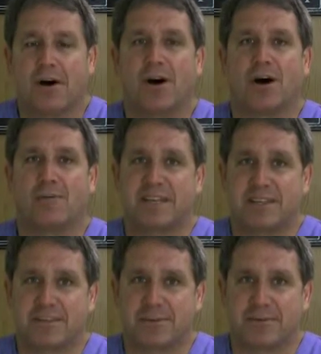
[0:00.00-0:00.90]
All we
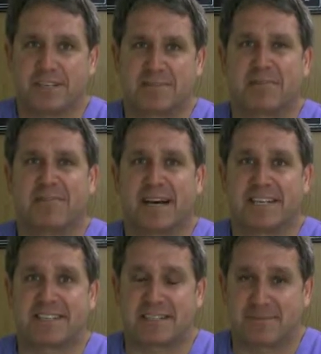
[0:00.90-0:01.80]
can do is
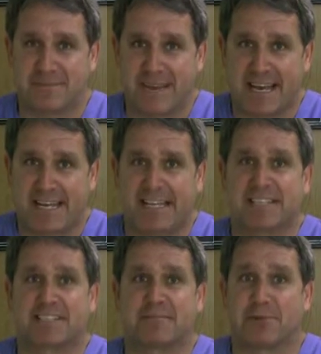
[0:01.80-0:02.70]
provide symptomatic
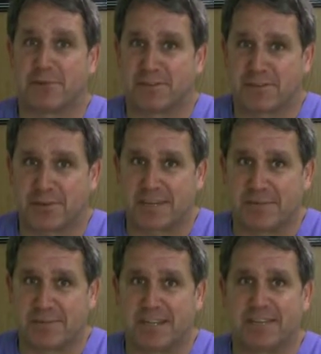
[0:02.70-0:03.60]
and supportive
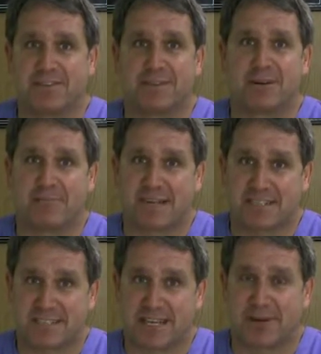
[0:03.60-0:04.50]
treatment and do our
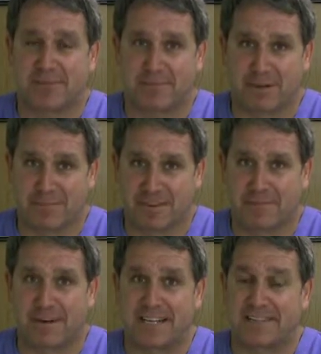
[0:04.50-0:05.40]
best to help the puppy
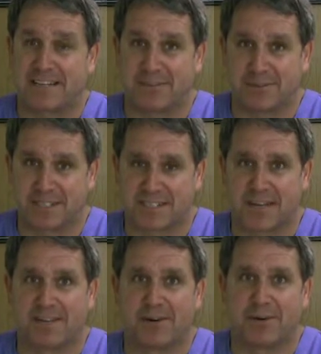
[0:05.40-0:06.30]
fight the illness
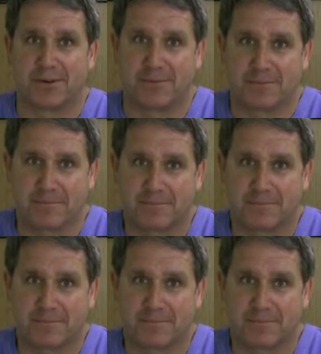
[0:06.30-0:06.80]
on their own.